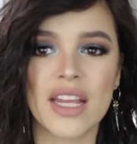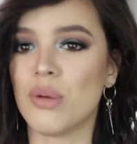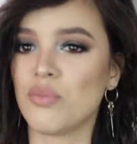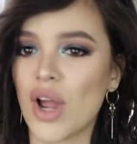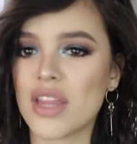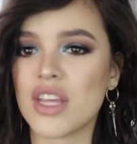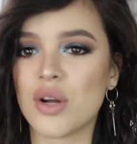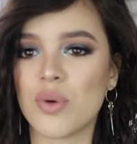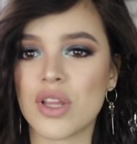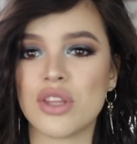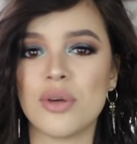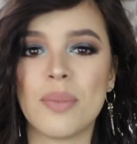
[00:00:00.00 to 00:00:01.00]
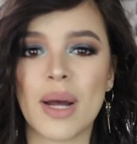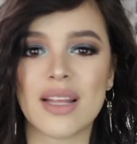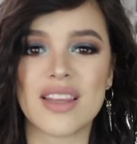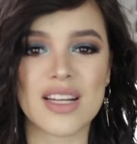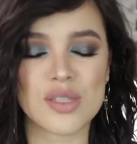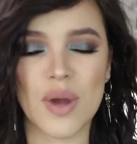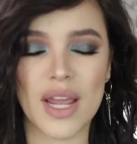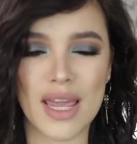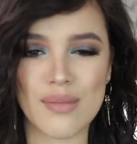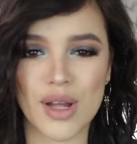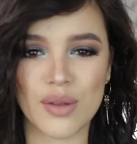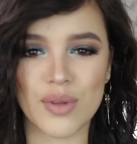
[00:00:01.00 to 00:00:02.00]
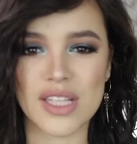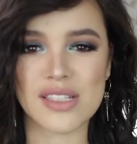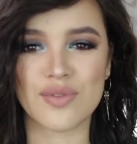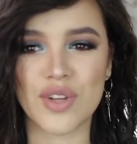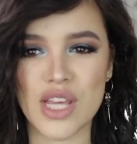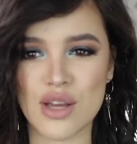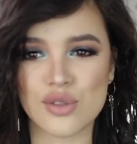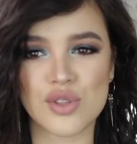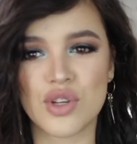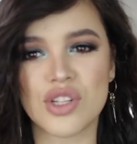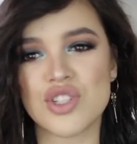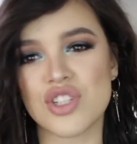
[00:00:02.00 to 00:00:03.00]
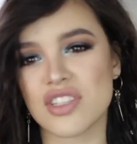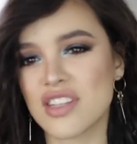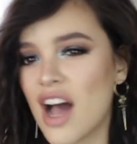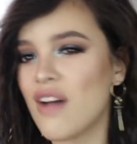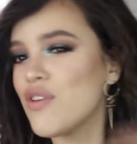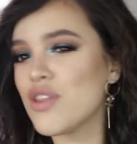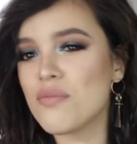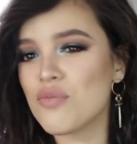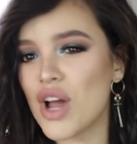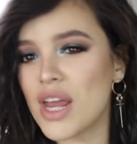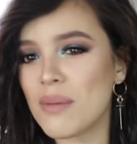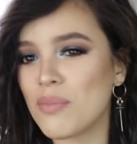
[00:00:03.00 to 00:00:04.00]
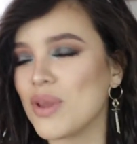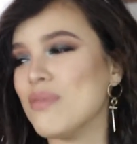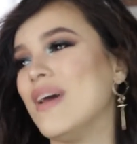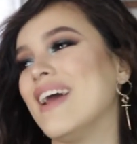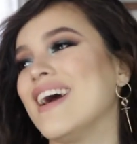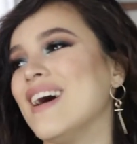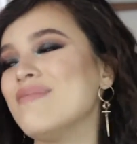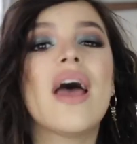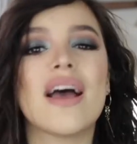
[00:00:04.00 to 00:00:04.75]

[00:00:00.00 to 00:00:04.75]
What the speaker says: I'm right there with you, but that's why I came out with this video, so you can just cover them right up with makeup.